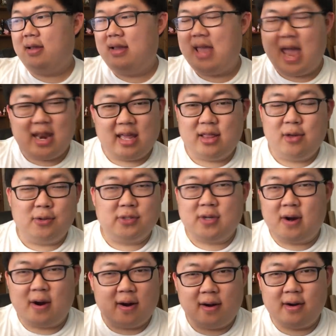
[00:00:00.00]
getting those
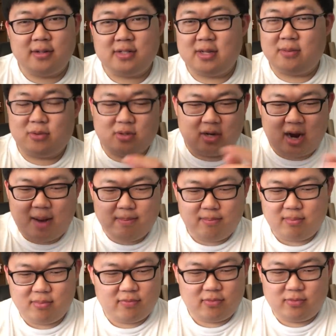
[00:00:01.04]
cards and
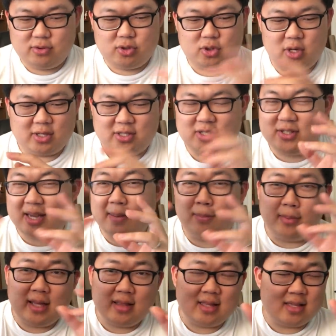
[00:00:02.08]

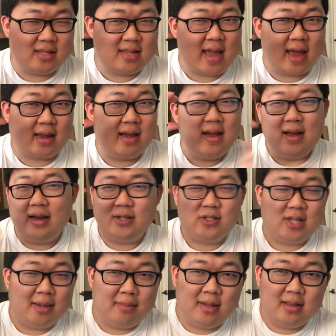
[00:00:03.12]
assembling the deck.
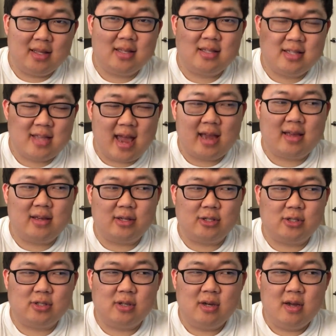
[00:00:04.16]
Assembling the deck
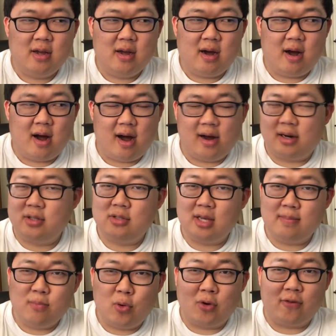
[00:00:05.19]
is honestly
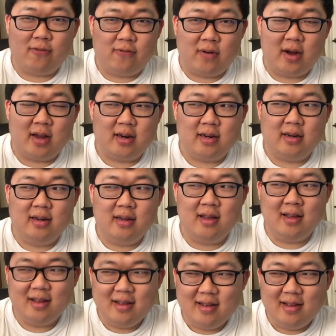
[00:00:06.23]
more fun
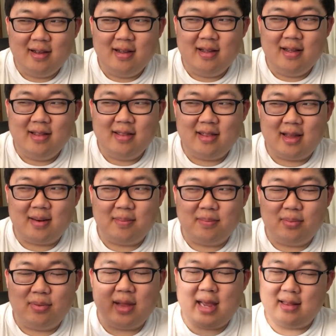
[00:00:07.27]
than
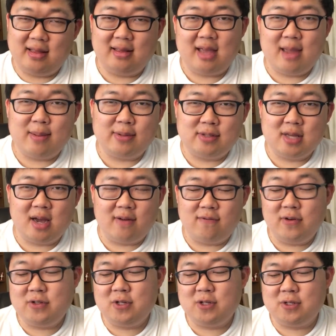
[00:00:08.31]
playing the game itself,
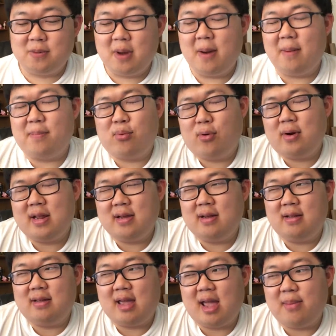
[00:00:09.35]
which is a pretty
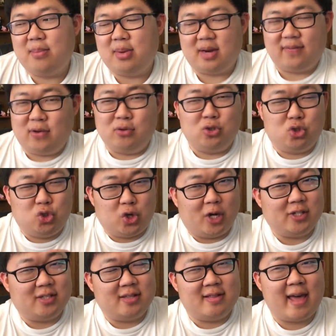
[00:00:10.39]
good game. But if it was
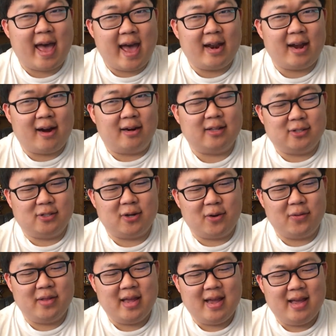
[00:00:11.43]
just that on its
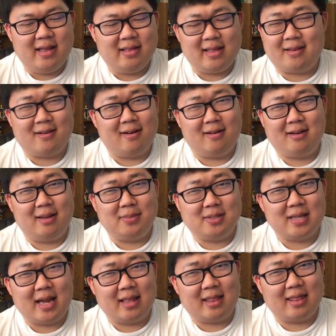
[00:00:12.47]
own, that card game's
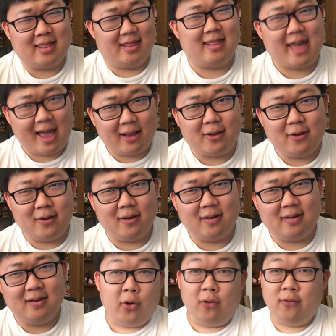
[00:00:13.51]
not that
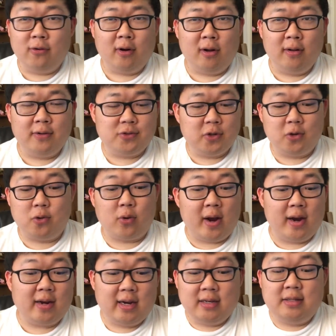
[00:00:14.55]
good. Overall, it's a
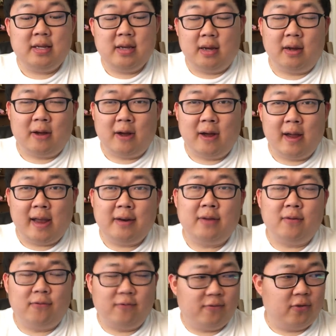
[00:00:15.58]
great idea,
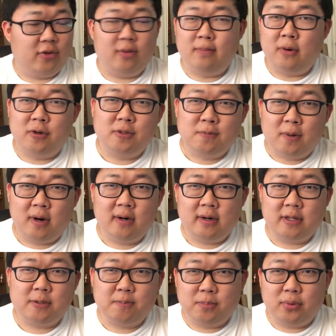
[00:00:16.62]
and for the most part,
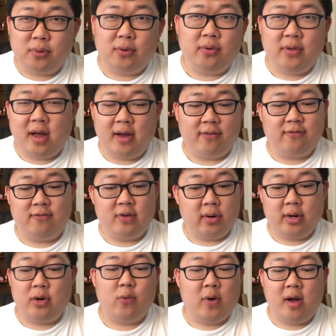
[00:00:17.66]
it's pulled off
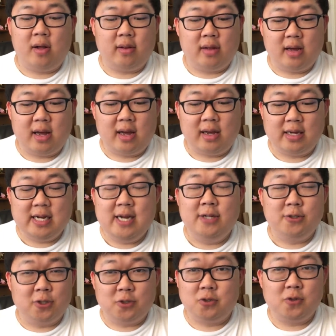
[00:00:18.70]
very well.
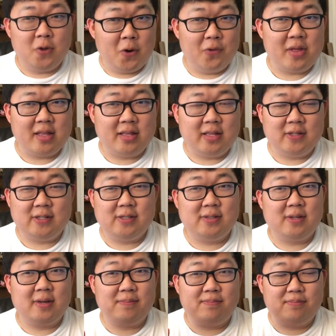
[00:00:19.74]
Just know that this is
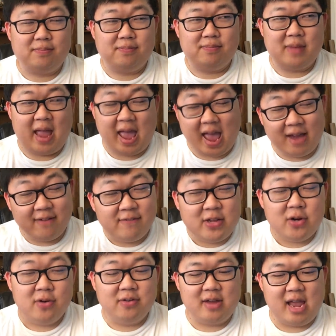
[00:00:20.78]
a
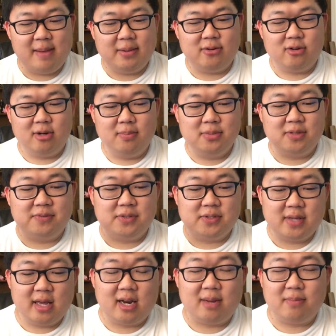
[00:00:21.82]
heavier game in terms of
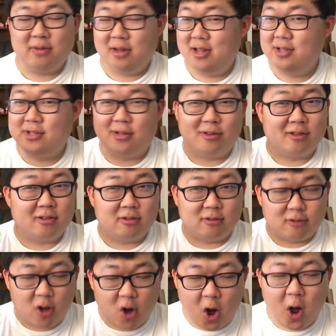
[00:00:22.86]
setup. It's a
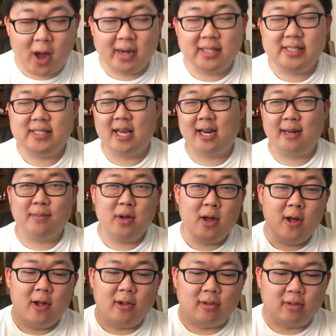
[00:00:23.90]
long setup,
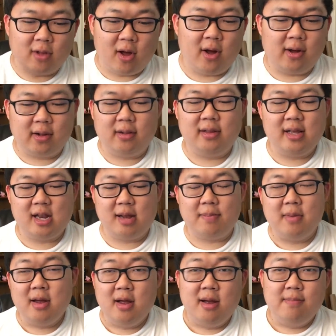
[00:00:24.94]
long
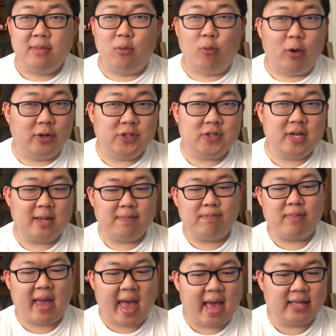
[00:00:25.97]
cleanup. But once you
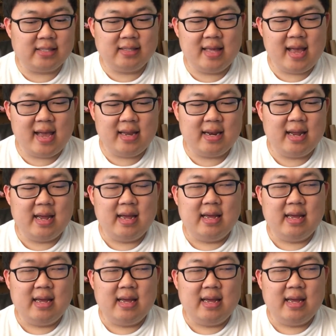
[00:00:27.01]
get past that,